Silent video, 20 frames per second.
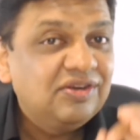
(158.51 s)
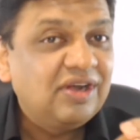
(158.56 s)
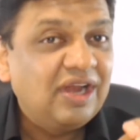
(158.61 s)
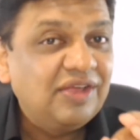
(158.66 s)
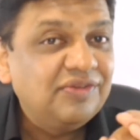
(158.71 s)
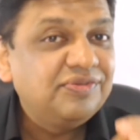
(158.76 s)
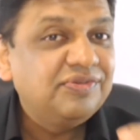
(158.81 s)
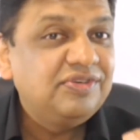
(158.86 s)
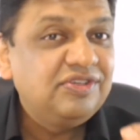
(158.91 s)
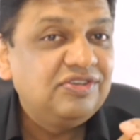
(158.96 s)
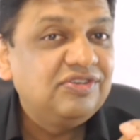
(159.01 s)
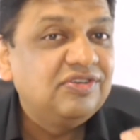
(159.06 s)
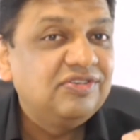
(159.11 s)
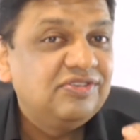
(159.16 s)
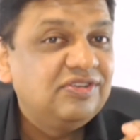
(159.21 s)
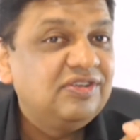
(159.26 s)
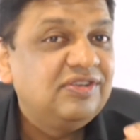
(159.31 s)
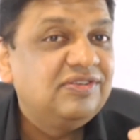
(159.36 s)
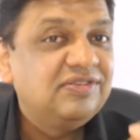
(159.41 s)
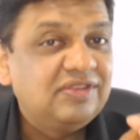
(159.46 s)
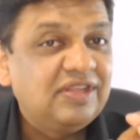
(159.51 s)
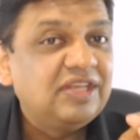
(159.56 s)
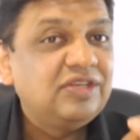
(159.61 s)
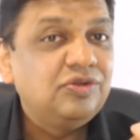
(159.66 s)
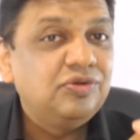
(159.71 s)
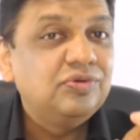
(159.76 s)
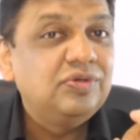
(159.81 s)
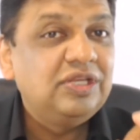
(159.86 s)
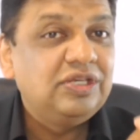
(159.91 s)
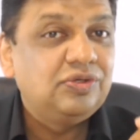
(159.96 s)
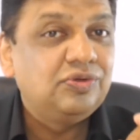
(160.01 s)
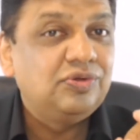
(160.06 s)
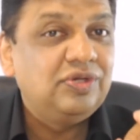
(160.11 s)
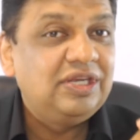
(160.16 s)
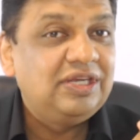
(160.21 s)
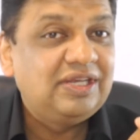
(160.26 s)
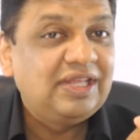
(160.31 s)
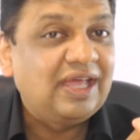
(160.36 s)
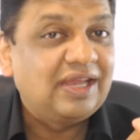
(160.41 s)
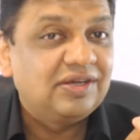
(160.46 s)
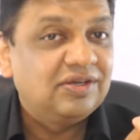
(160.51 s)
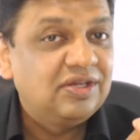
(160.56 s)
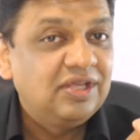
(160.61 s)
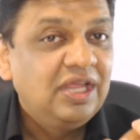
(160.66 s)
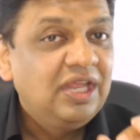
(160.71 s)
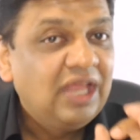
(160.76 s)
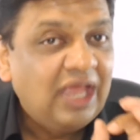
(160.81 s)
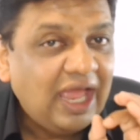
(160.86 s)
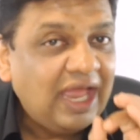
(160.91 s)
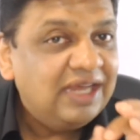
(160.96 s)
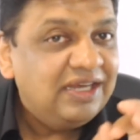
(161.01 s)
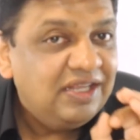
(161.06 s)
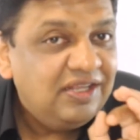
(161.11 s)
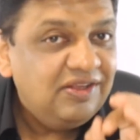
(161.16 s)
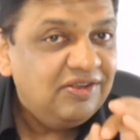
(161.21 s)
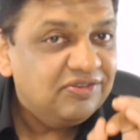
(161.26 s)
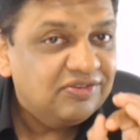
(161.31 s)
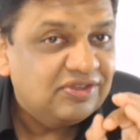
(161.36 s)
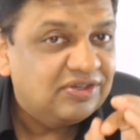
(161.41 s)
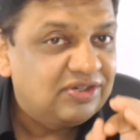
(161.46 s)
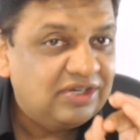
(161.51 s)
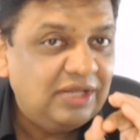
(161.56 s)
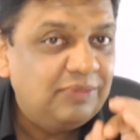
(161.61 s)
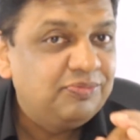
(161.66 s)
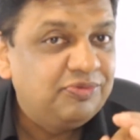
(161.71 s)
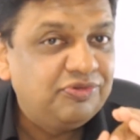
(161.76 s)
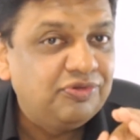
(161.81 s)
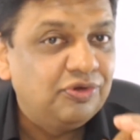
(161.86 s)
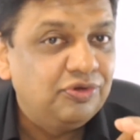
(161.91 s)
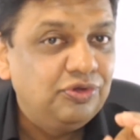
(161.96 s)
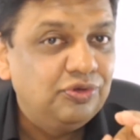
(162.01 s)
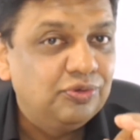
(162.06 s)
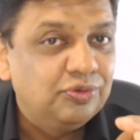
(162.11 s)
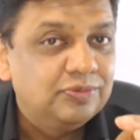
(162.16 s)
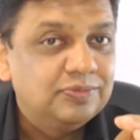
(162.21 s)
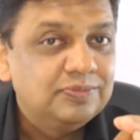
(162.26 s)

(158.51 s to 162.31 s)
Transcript: efficiencies that you need to detect. And here's a tip for you.